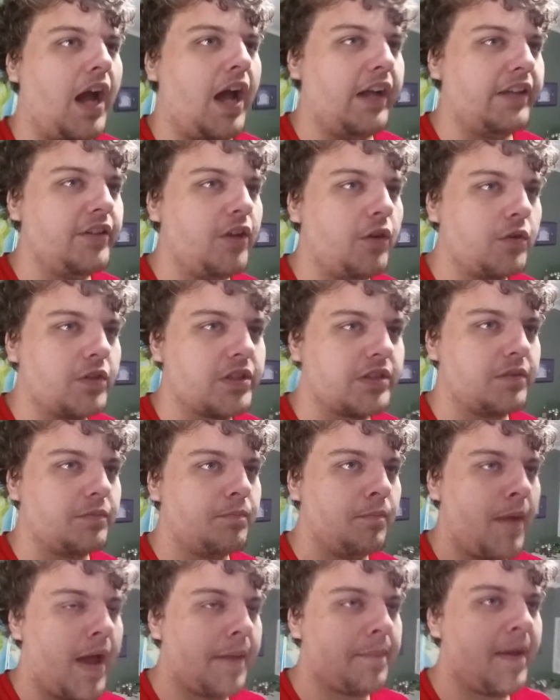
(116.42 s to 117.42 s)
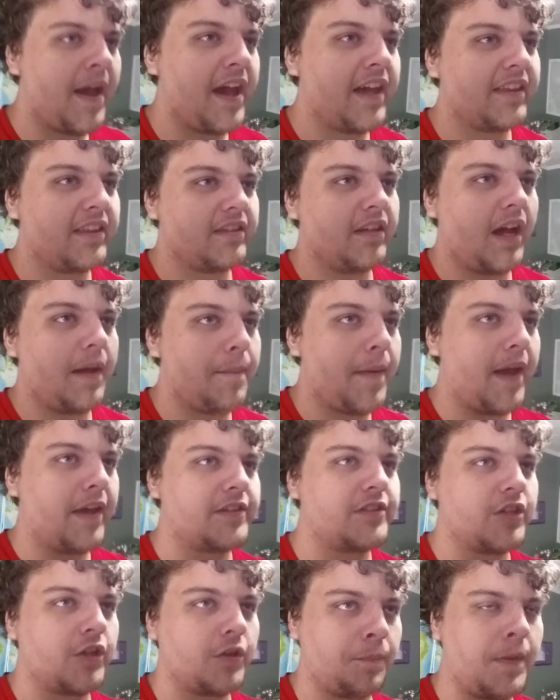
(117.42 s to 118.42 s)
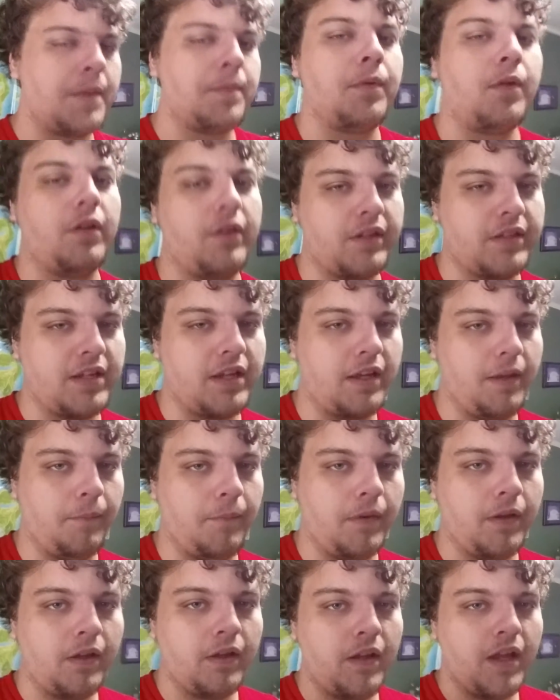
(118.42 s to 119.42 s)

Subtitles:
I notice my path, I pass certain people all the time.